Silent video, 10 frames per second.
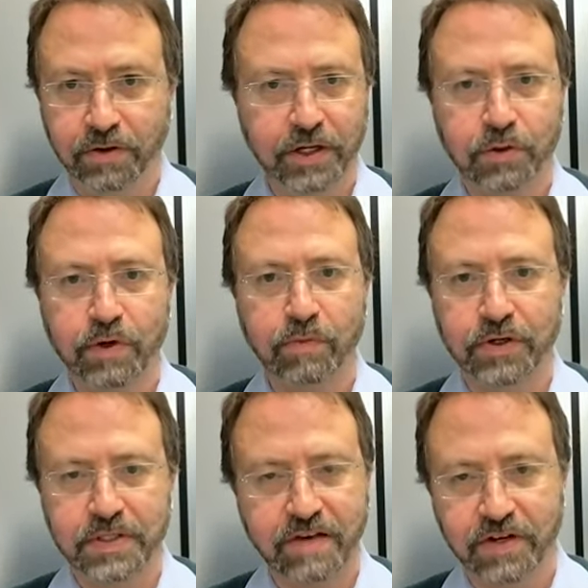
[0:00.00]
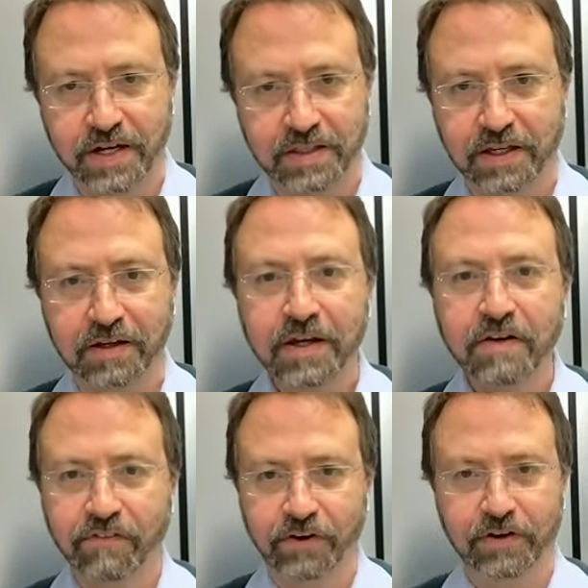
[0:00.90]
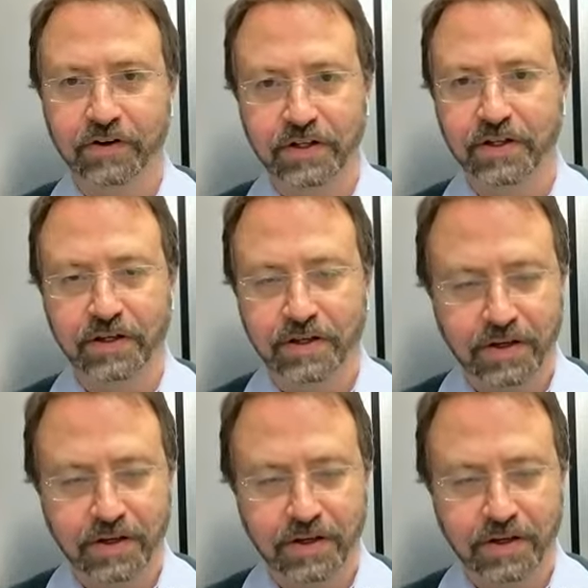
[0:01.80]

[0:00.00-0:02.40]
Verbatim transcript: like 3.7, I think, for,